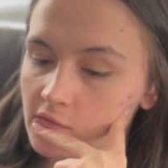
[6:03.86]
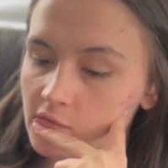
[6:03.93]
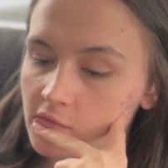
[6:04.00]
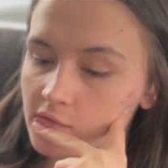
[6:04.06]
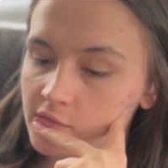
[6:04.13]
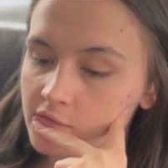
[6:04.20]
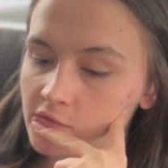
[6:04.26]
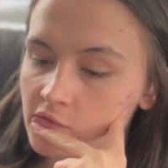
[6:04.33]

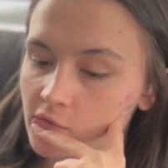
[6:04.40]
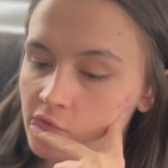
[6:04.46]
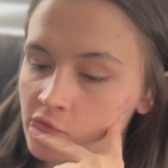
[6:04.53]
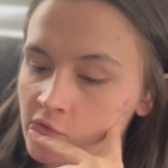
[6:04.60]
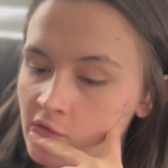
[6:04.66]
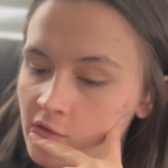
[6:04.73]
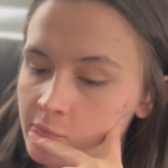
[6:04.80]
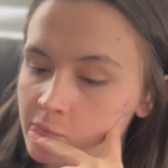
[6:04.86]
Because, you know, you
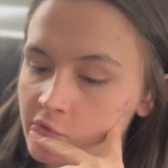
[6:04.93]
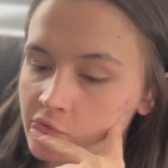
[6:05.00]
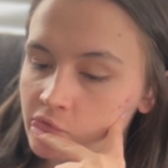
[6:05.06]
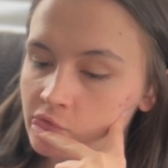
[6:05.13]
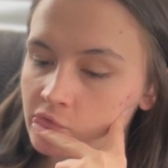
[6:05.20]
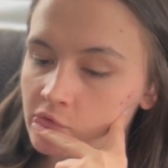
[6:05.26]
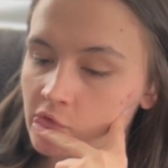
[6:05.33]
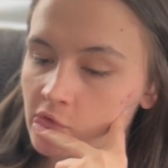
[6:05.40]
can have
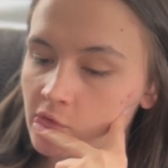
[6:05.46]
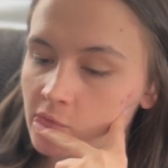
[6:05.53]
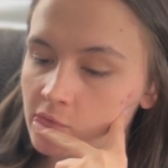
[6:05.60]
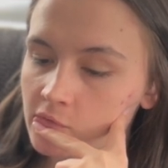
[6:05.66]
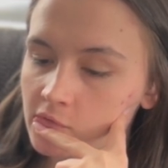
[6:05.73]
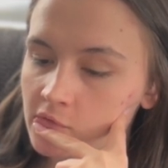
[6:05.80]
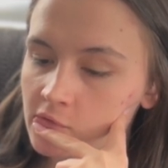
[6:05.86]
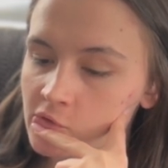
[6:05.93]
muscles and all.
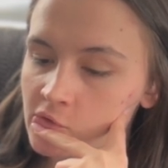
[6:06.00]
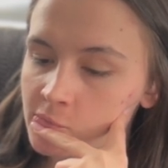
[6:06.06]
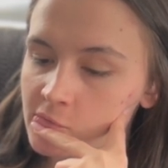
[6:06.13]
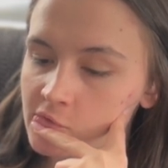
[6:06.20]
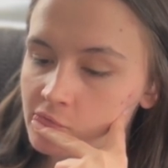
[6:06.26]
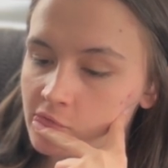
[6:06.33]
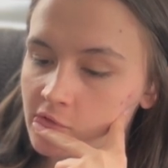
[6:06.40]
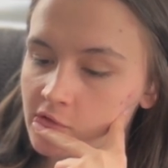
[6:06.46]
And you can be
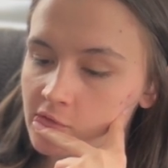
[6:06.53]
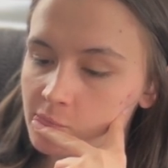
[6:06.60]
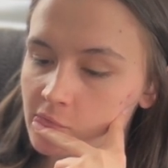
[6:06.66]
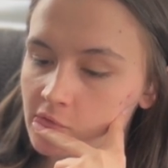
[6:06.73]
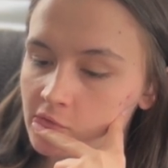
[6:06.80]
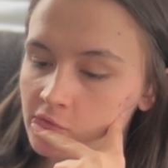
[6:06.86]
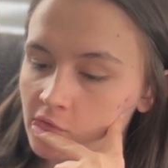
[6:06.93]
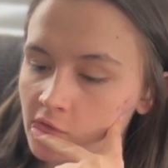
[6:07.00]
funny, but
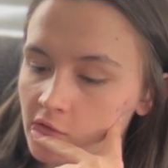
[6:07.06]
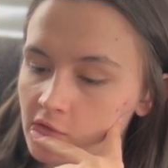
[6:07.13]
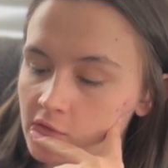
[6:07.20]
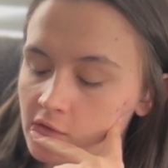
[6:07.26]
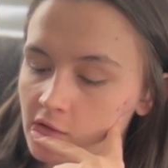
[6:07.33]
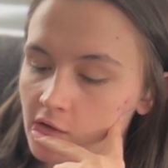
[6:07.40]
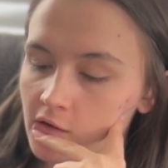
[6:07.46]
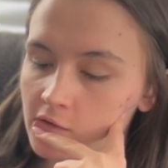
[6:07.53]
you're not going
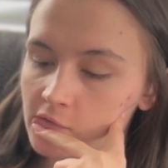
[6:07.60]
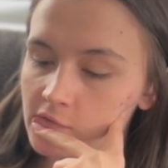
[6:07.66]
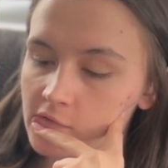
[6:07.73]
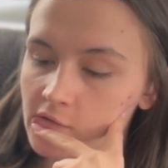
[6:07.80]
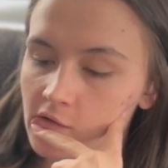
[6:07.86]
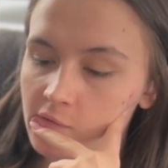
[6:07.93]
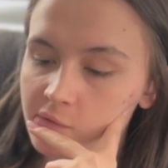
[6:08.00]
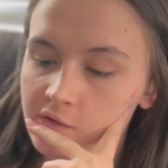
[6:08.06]
to get higher than
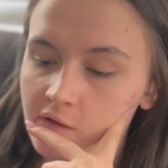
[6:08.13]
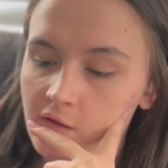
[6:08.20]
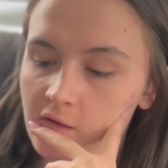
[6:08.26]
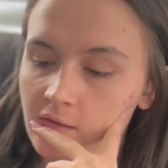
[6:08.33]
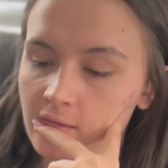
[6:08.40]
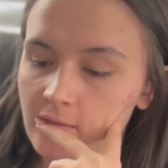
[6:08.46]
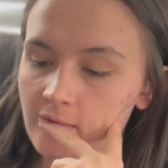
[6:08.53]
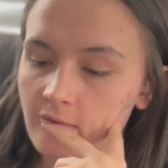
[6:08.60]
that with that
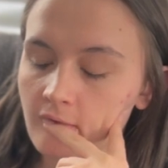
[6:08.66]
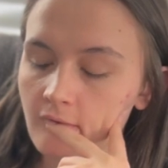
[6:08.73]
hair.